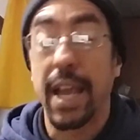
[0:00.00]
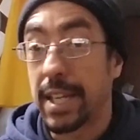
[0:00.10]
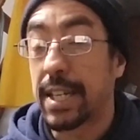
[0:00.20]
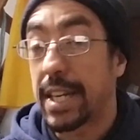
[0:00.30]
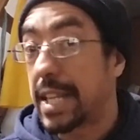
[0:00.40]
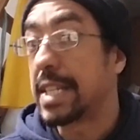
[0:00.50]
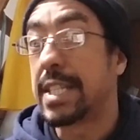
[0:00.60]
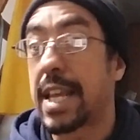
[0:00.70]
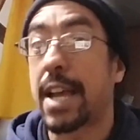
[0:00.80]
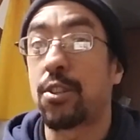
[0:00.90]
and it
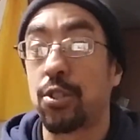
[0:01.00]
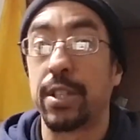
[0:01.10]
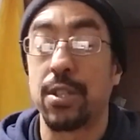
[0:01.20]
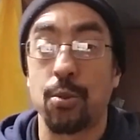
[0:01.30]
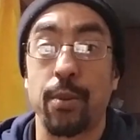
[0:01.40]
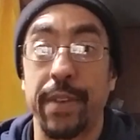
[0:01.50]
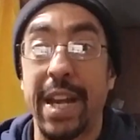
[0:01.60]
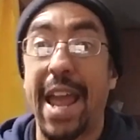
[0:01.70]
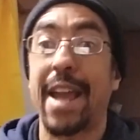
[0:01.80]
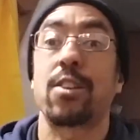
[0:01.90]
is actually sort of an
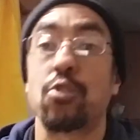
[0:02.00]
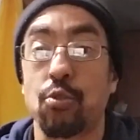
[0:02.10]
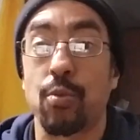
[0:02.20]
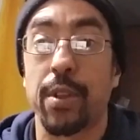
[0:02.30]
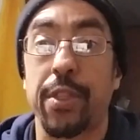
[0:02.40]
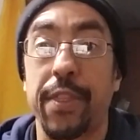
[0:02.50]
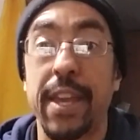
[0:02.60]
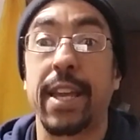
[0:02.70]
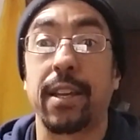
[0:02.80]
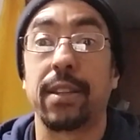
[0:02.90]
extra
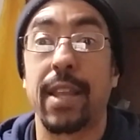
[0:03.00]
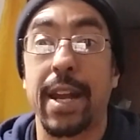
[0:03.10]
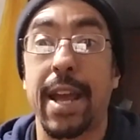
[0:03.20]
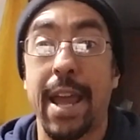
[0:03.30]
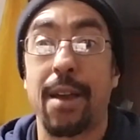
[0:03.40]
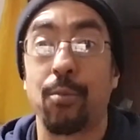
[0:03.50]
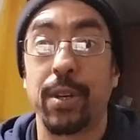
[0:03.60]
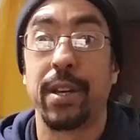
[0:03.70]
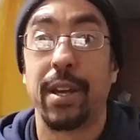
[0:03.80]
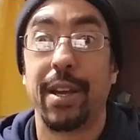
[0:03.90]
thing that
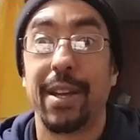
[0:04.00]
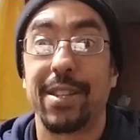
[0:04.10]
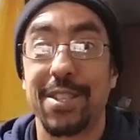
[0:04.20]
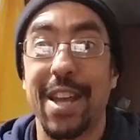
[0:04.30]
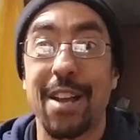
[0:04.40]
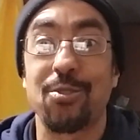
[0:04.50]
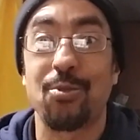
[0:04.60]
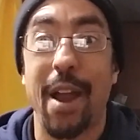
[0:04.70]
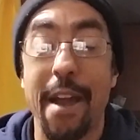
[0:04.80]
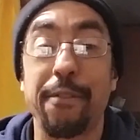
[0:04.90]
would this
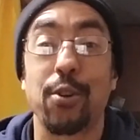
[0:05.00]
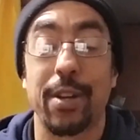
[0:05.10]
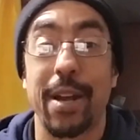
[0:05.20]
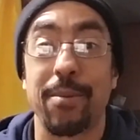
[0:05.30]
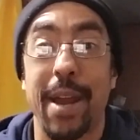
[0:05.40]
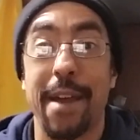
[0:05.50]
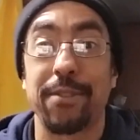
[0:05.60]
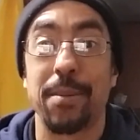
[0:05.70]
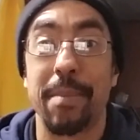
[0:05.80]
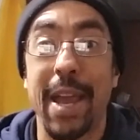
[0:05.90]
extra effort I would
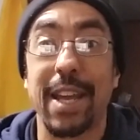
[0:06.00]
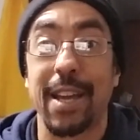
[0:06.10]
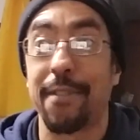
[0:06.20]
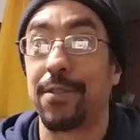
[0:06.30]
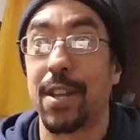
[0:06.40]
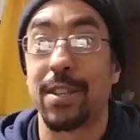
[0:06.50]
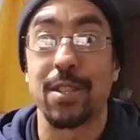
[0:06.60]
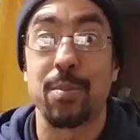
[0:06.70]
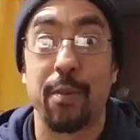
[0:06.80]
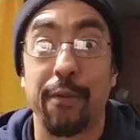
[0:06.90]
have to make. I've done
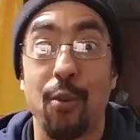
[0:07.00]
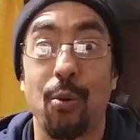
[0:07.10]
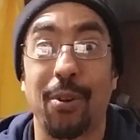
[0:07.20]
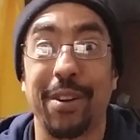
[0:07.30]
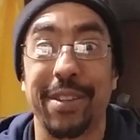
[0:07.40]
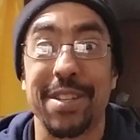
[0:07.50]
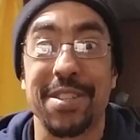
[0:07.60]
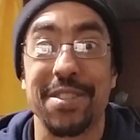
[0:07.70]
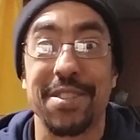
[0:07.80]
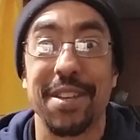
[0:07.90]
this before, and
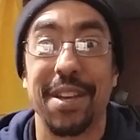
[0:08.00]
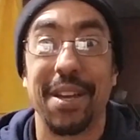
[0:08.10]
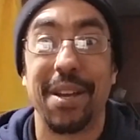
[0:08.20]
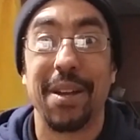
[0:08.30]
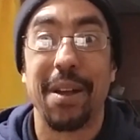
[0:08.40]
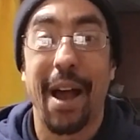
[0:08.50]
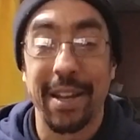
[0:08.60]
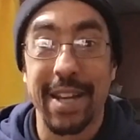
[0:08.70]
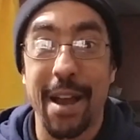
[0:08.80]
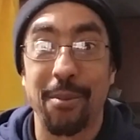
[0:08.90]

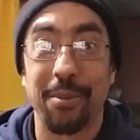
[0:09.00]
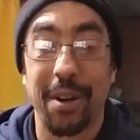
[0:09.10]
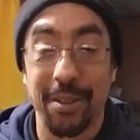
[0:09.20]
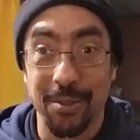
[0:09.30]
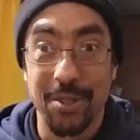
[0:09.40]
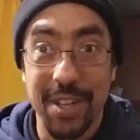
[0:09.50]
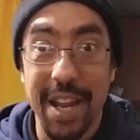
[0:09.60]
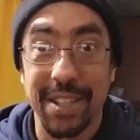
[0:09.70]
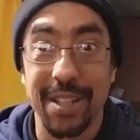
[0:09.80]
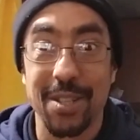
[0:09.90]
I now
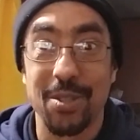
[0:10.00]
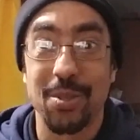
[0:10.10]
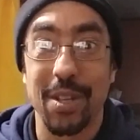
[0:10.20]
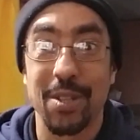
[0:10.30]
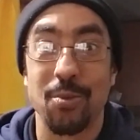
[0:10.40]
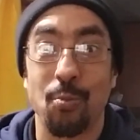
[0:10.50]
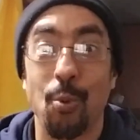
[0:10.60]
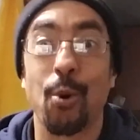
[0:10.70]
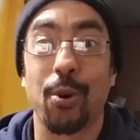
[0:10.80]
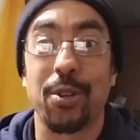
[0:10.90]
understand that it's
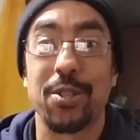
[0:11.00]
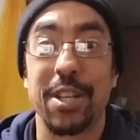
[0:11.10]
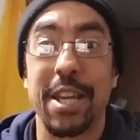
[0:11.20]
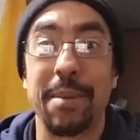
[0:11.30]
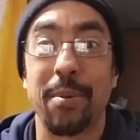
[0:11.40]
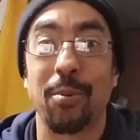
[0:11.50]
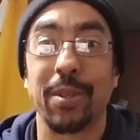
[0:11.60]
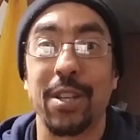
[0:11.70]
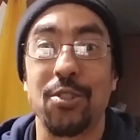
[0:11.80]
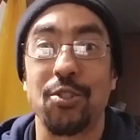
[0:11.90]
work to keep a
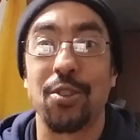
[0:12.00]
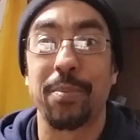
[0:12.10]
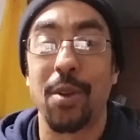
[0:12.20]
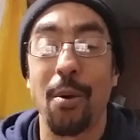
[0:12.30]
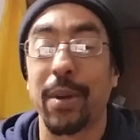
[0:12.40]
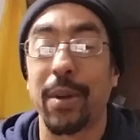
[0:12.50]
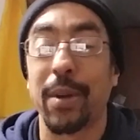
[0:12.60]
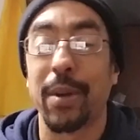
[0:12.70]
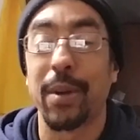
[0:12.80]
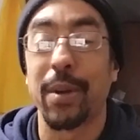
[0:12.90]
relationship going.
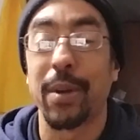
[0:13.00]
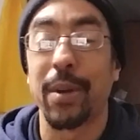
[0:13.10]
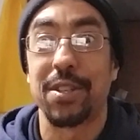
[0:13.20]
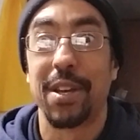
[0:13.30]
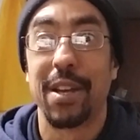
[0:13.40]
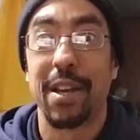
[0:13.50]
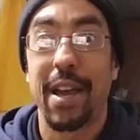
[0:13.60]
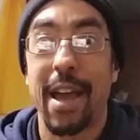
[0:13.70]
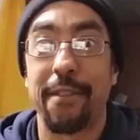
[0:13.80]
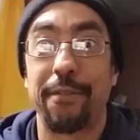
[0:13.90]
I just
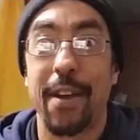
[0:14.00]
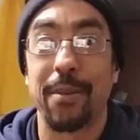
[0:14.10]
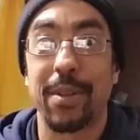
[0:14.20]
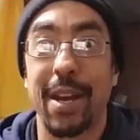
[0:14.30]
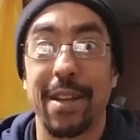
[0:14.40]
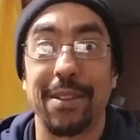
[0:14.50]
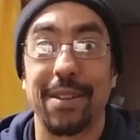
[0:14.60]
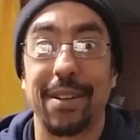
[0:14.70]
have found that